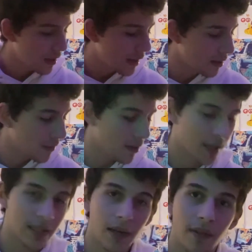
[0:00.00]
I love
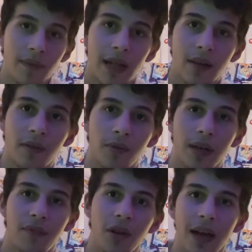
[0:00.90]
Nausicaa of the Valley of the
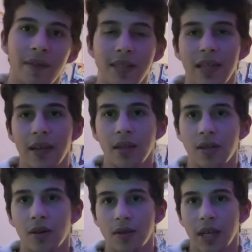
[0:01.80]
Wind. If you haven't seen it,
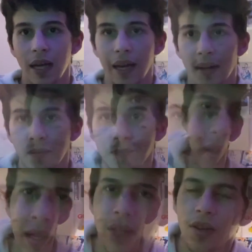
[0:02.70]
go check it out. I
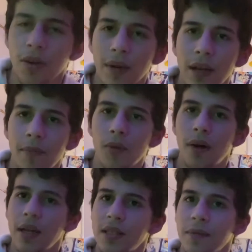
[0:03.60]
think you know what number
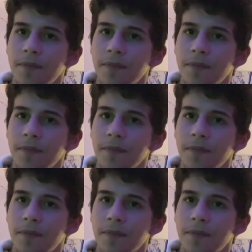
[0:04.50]
1 is.